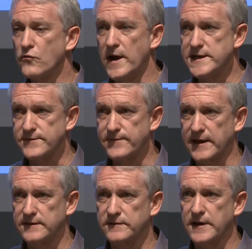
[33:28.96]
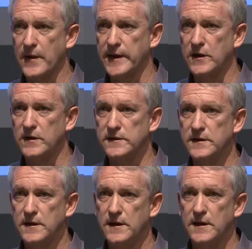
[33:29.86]
range of factors going on,
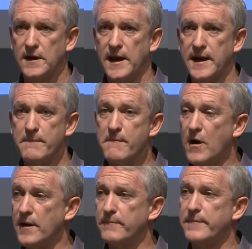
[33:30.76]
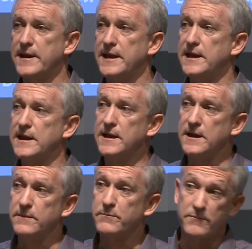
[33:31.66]
and it might
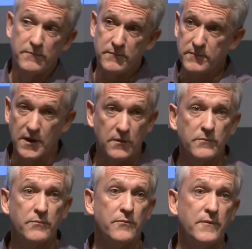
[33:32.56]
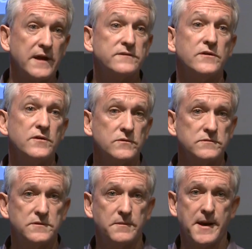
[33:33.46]
be, external
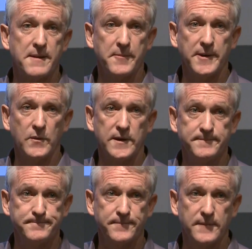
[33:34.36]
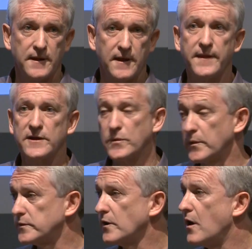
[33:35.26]
to Barmah-Millewa. And that's where
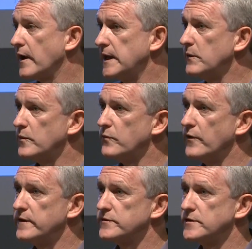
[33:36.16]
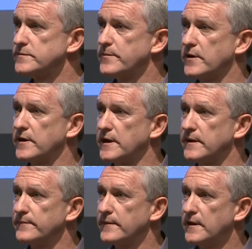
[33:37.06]
we're tying in with research
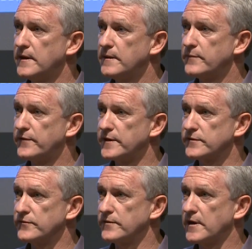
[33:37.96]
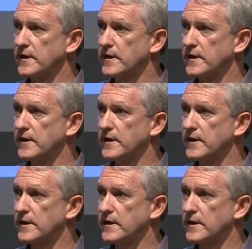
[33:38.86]
by Professor